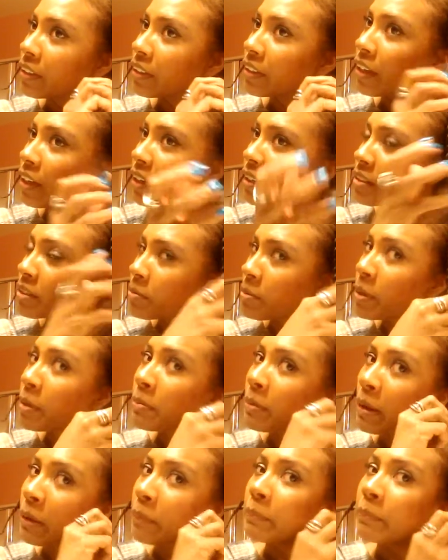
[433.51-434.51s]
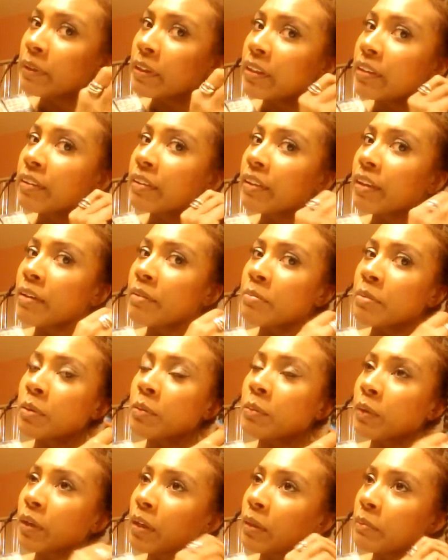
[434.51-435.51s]
Yeah, it's been about a month I've been
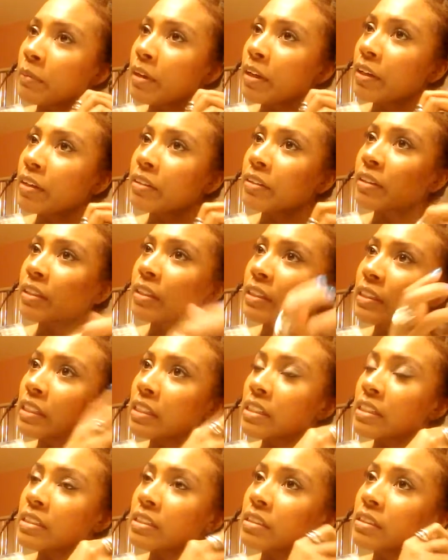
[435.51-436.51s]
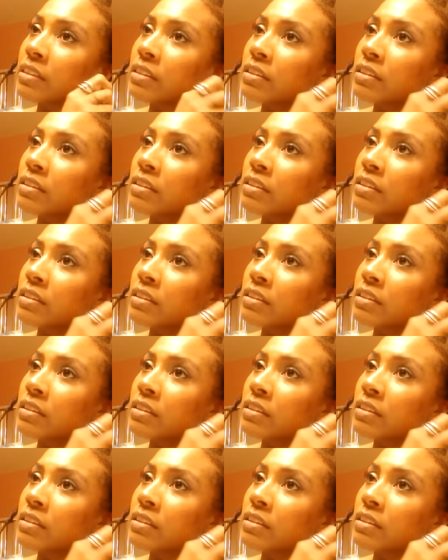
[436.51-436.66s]
wearing my hair like this.